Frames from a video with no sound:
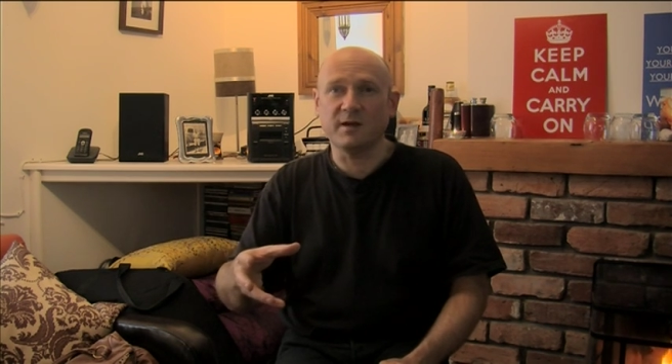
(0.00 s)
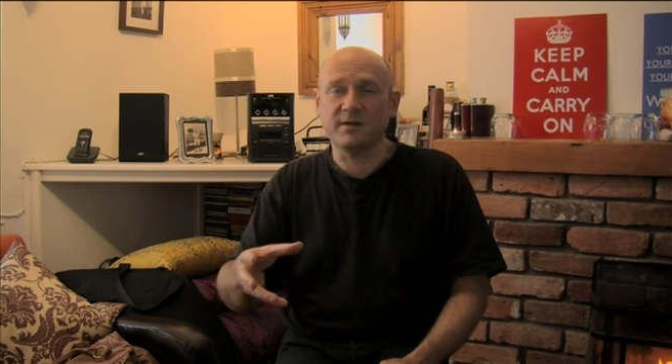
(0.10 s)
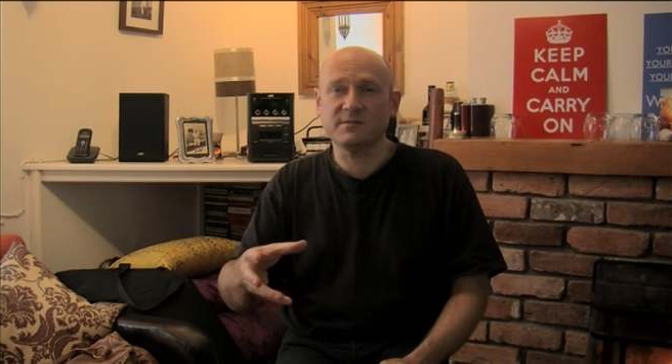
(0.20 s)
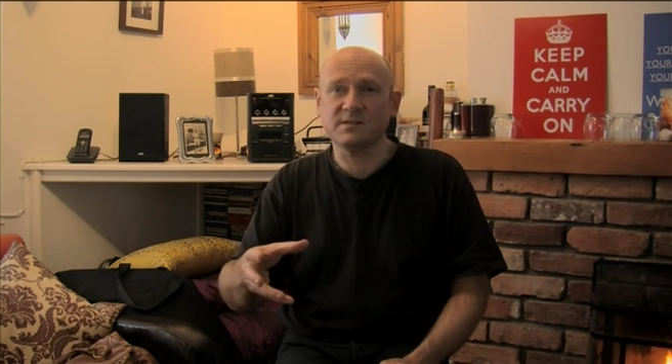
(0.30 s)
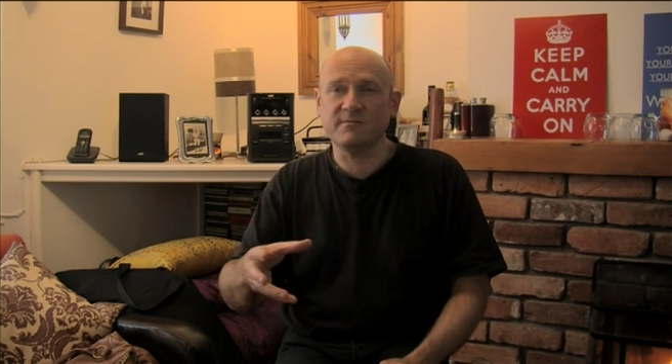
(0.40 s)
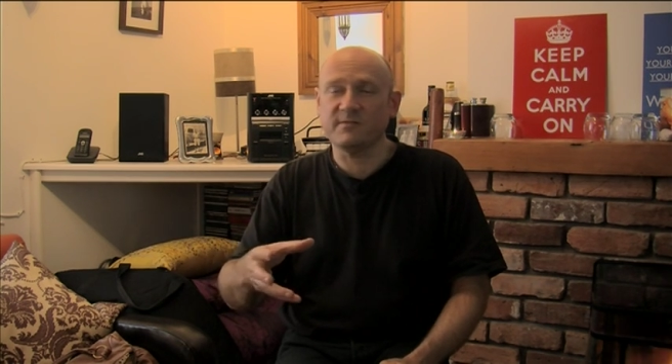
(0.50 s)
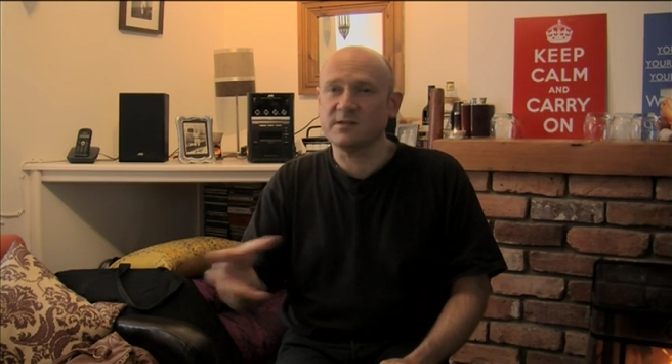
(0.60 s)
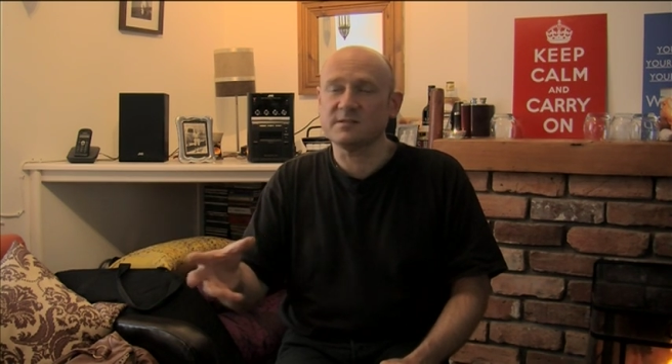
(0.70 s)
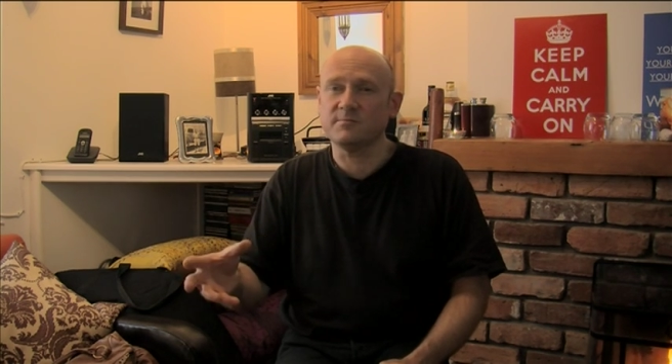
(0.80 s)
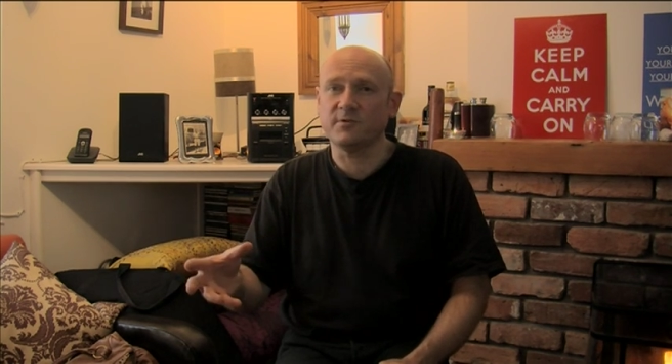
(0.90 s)
I've seen
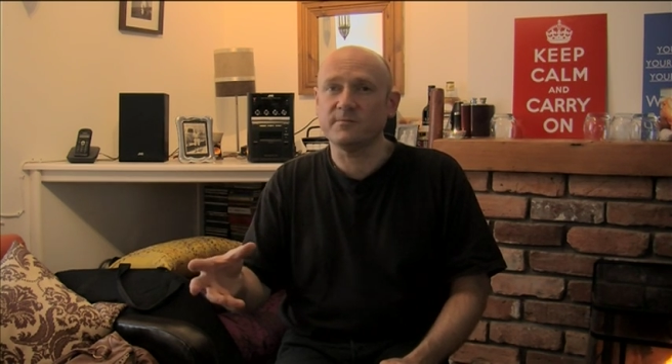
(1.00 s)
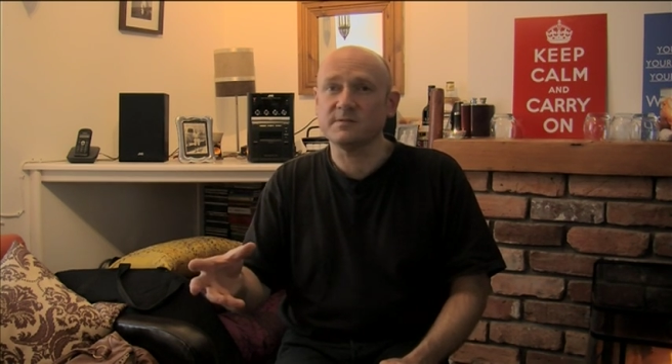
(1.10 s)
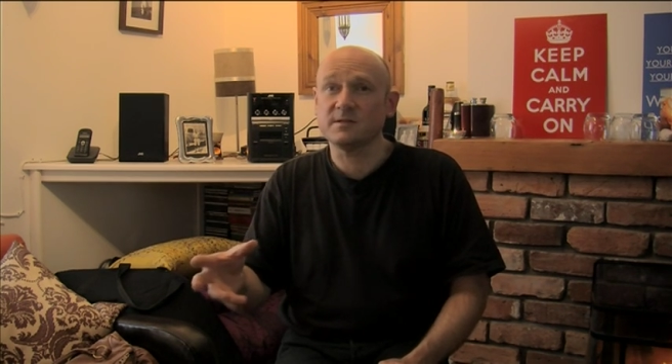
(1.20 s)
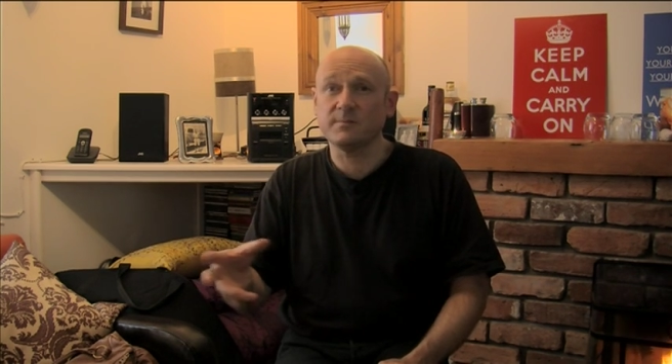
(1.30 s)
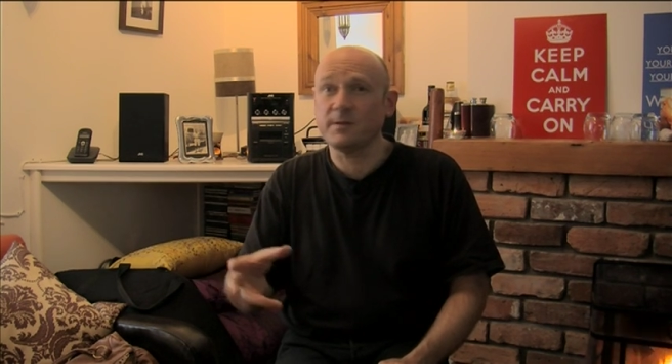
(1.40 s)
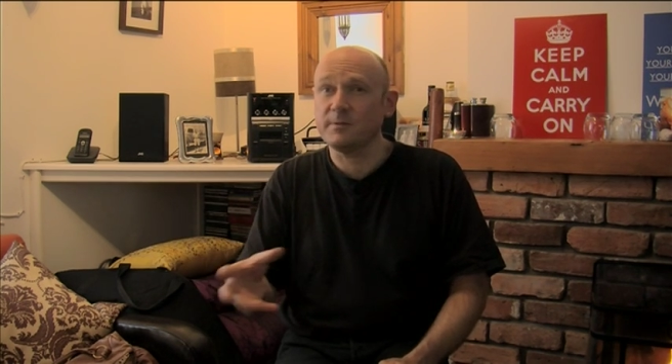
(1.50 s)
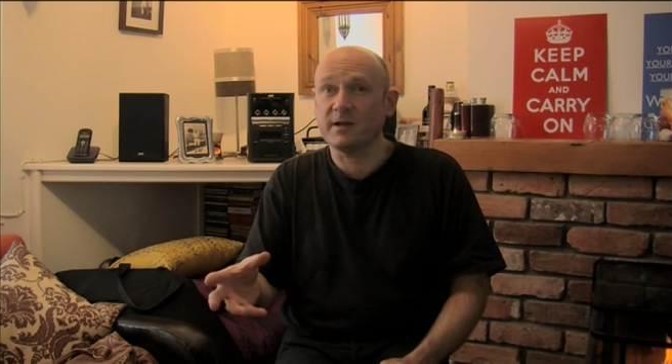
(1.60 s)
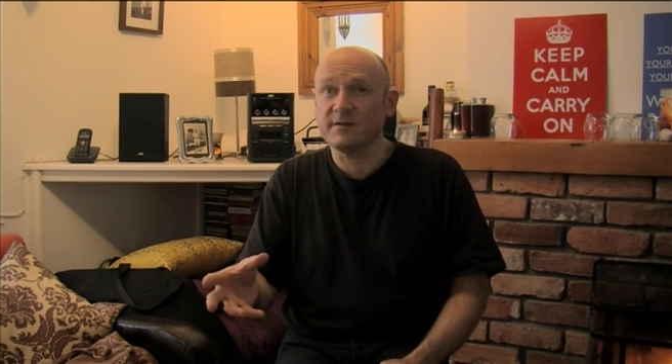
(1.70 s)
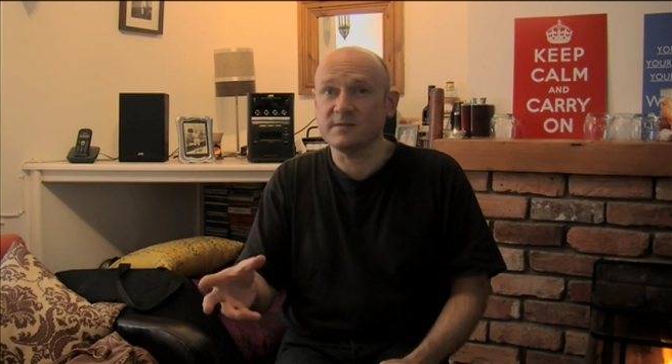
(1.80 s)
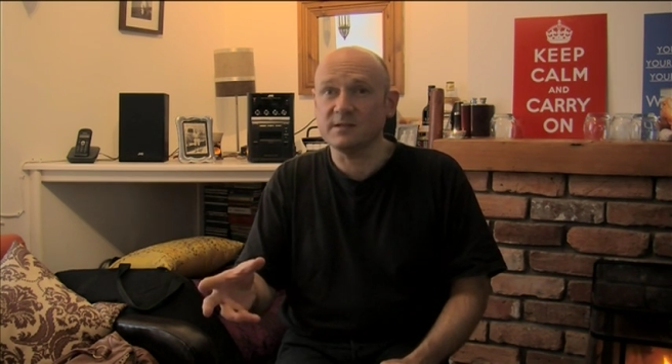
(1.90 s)
vast improvements in the people that
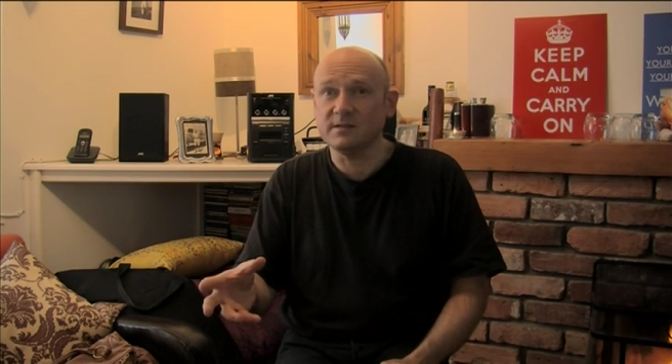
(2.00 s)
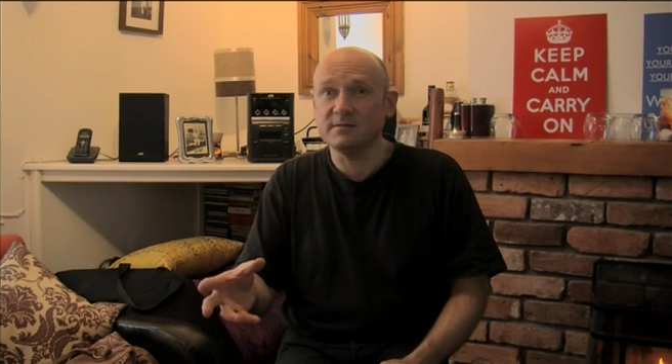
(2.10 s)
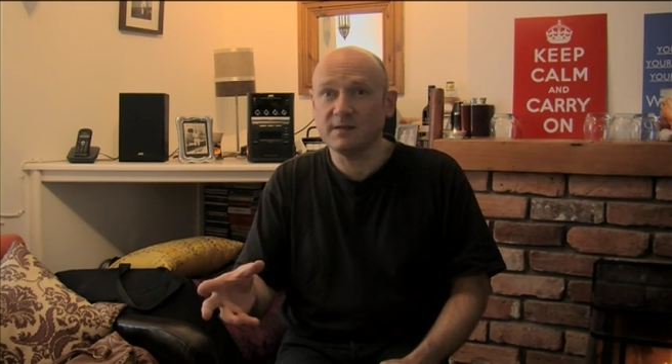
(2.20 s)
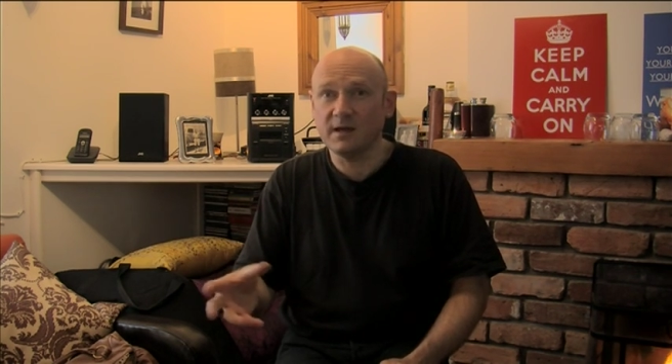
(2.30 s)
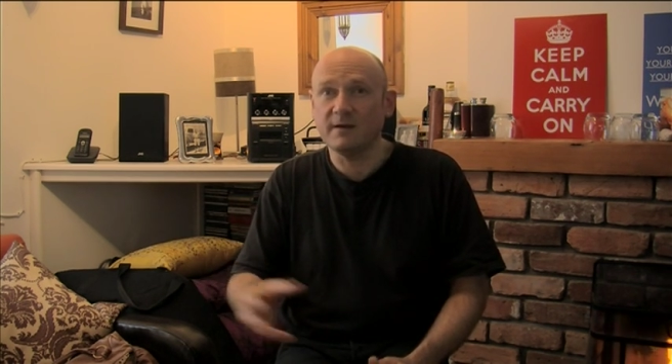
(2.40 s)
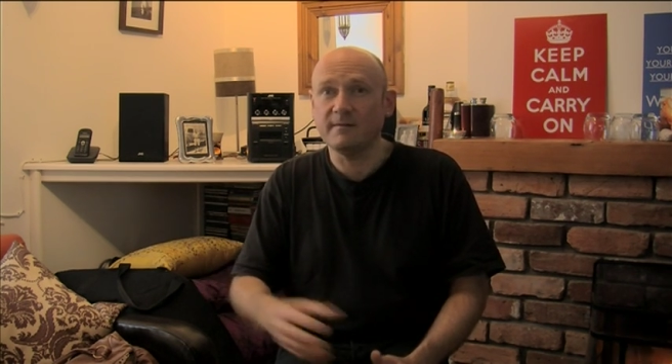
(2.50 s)
I've seen, yeah.